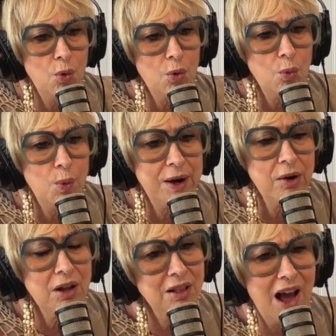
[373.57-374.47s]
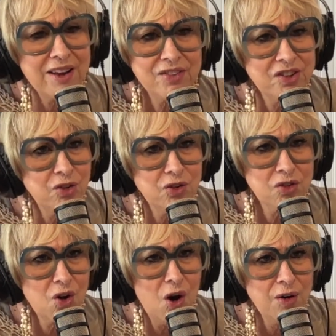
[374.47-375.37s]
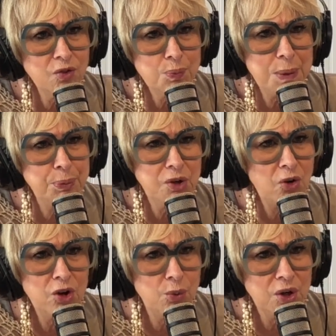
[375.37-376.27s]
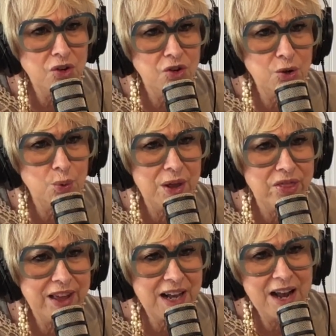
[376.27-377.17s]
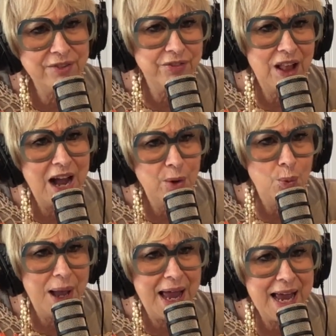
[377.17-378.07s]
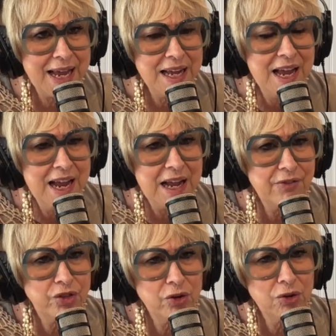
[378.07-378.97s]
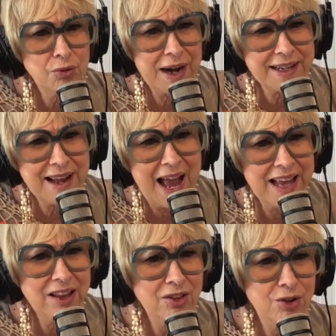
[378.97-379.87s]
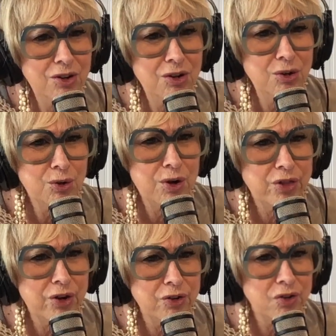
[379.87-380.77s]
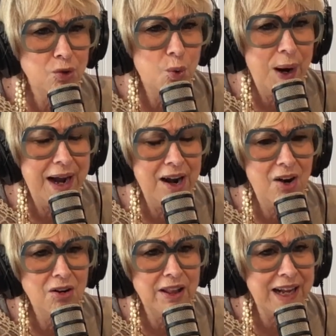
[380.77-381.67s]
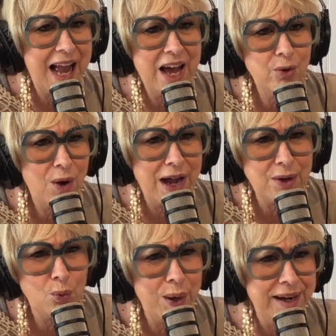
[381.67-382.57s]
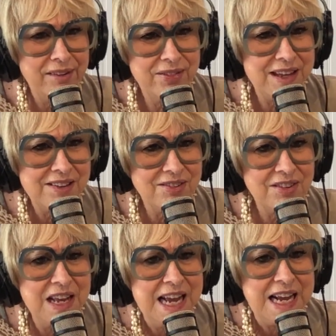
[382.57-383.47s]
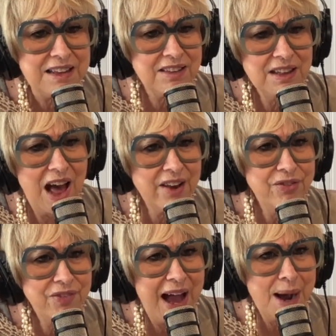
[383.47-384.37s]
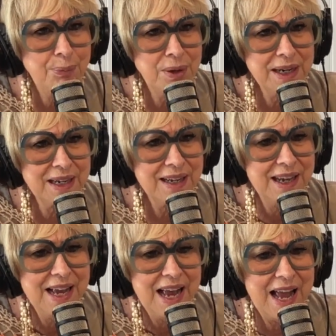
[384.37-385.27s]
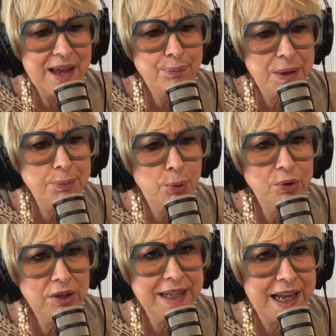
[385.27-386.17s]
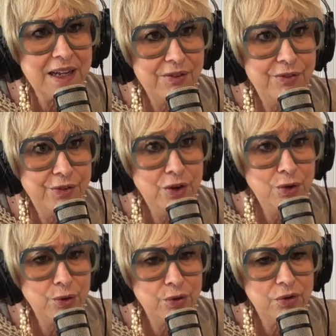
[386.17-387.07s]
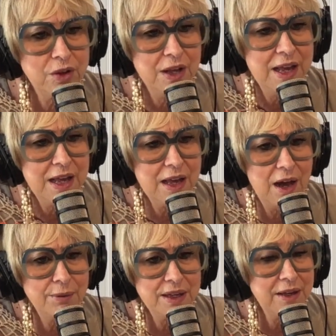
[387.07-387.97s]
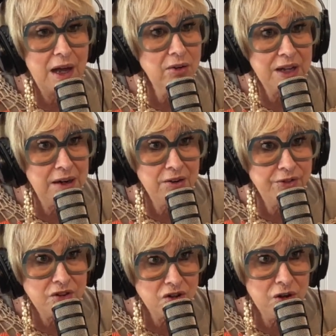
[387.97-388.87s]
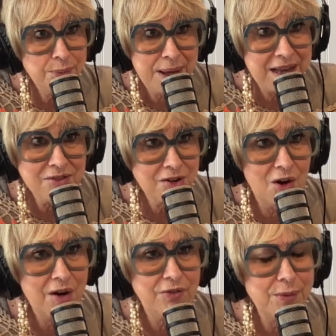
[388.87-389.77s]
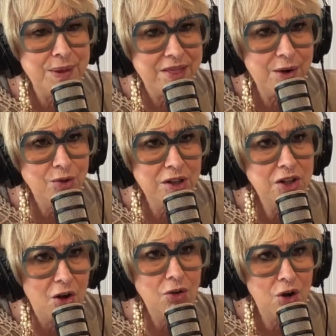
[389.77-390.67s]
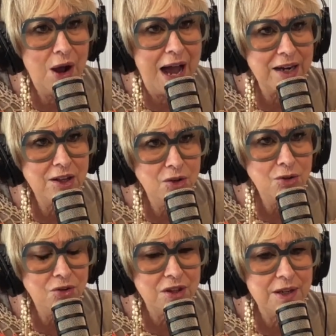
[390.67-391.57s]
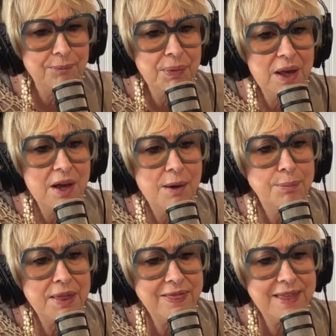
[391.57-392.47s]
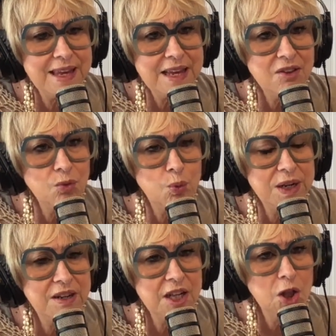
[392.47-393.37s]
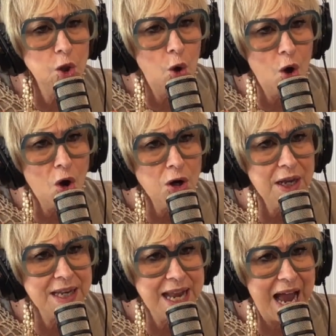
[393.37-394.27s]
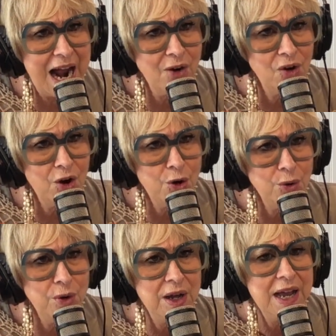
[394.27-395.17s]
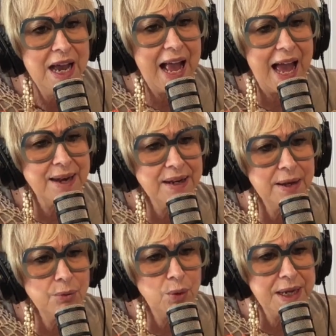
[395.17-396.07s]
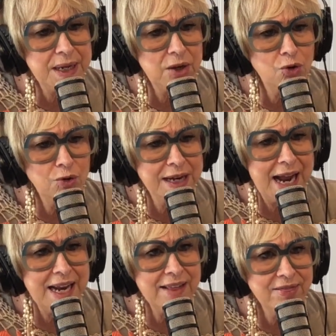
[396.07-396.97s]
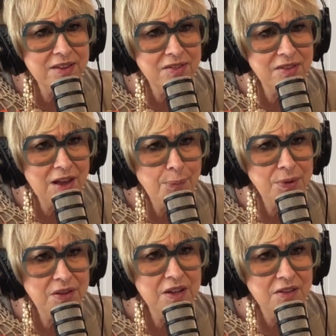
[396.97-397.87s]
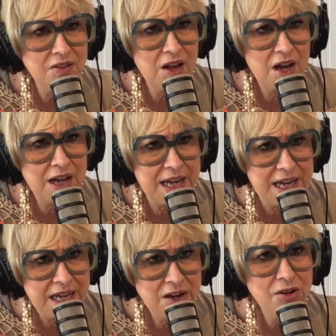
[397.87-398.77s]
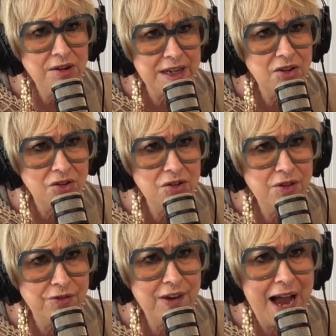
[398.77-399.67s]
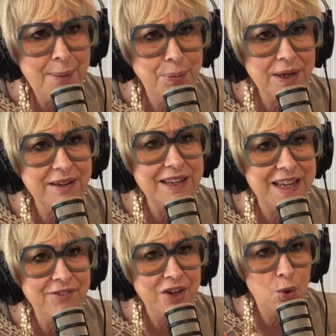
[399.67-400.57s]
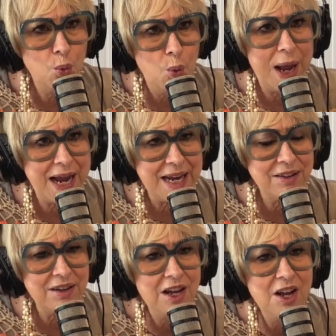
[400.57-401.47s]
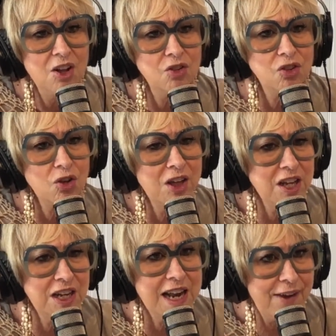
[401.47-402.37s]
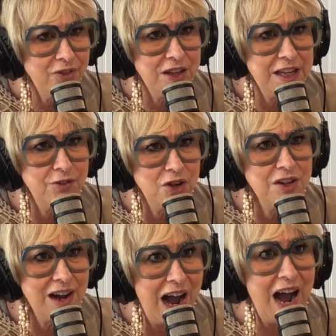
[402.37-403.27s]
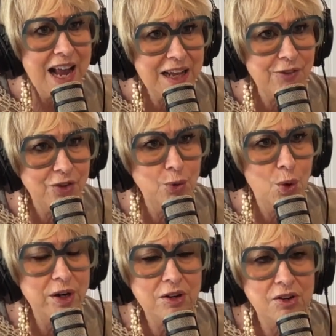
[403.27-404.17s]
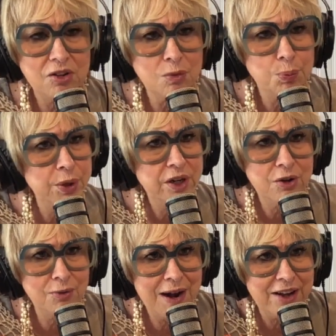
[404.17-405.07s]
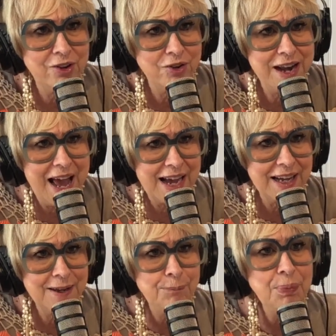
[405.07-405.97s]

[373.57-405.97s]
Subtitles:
Where a lot of silk scarves, people don't know what to do with. They kind of fly away. If they're rectangular or they're square, like, how do I wear this? It's a lot of fabric, and people really get confused. I don't care if it's an Hermes scarf. I mean, they really don't know how to use it. But these, we did long and narrow, and we created this substance adhering to the fabric to give it a weight so that you didn't have to even tie it if you wanted to just put it around your neck.